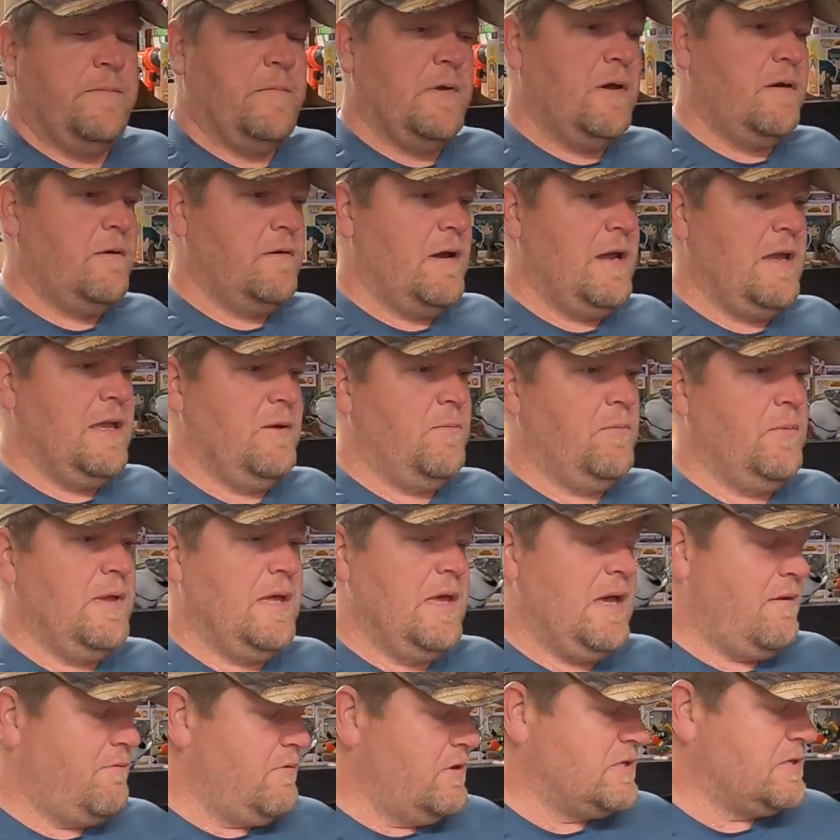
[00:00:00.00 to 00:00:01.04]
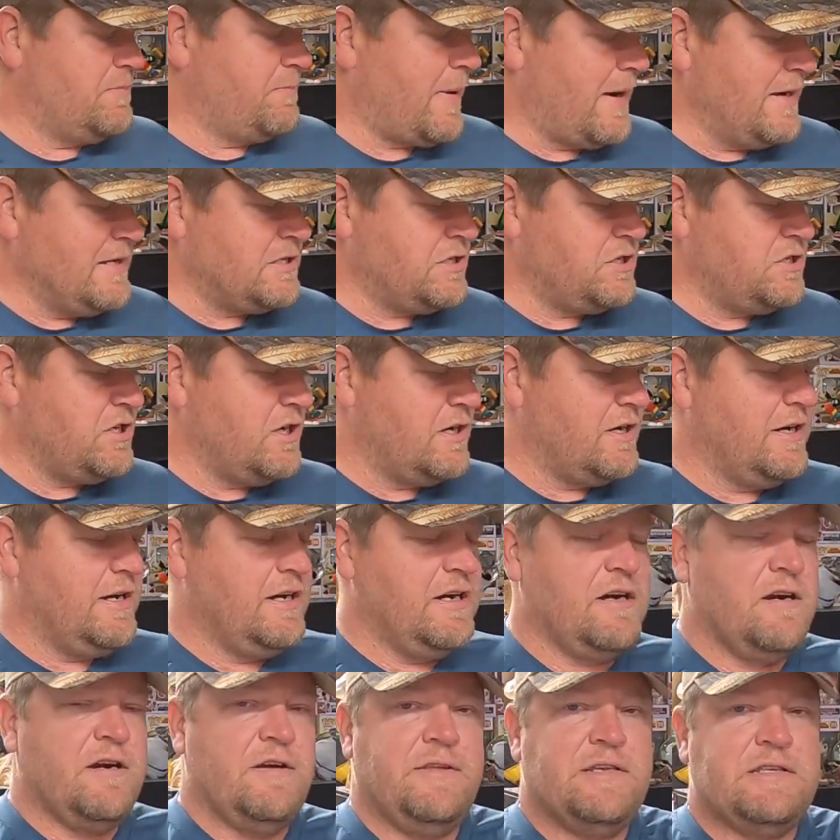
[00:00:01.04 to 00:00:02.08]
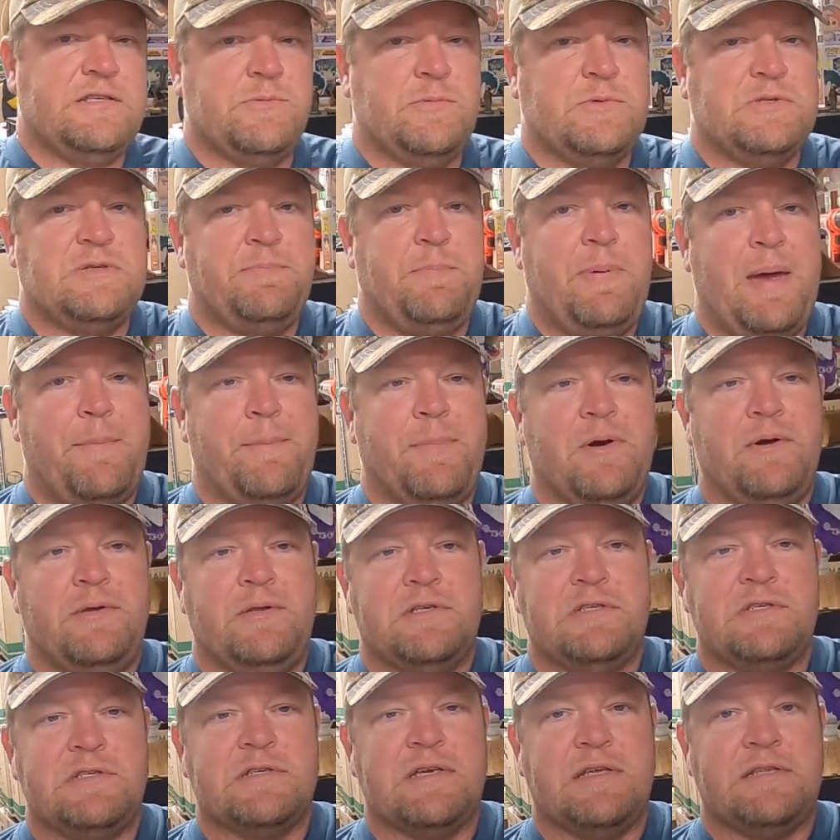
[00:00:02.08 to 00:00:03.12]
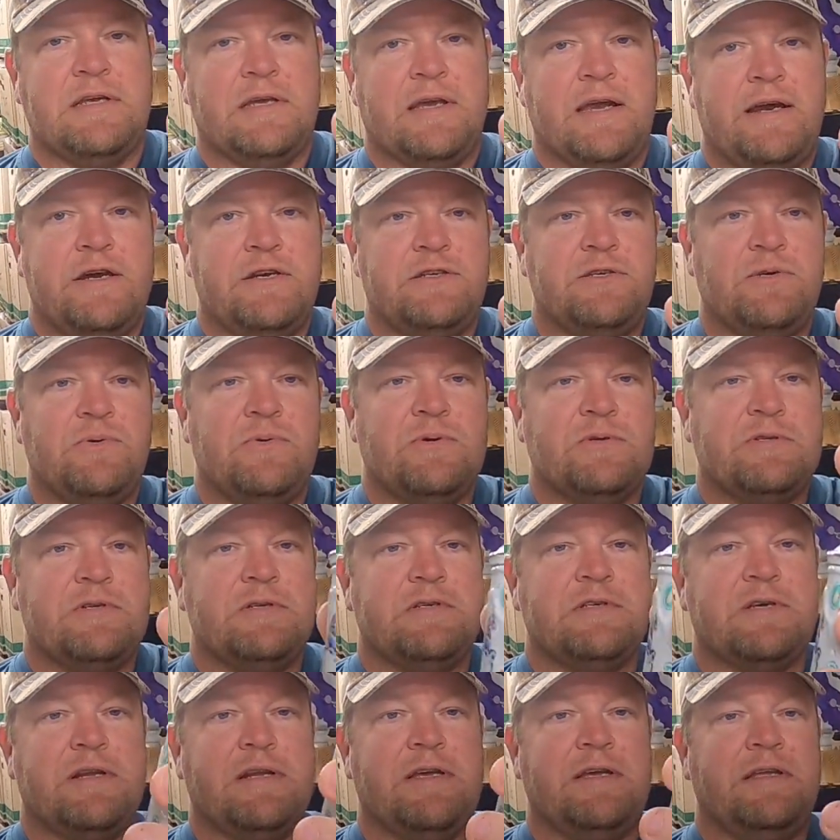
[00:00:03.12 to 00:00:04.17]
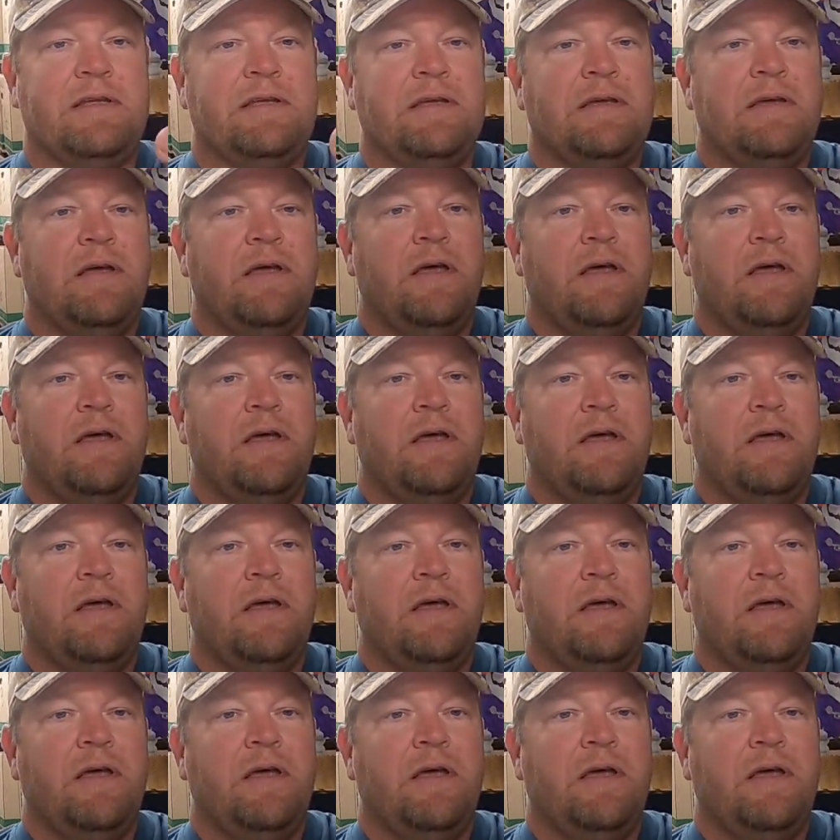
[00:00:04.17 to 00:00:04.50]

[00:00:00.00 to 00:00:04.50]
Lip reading: All right, we have a spice jar here. This one's pepper. This has got the carousel horses on it.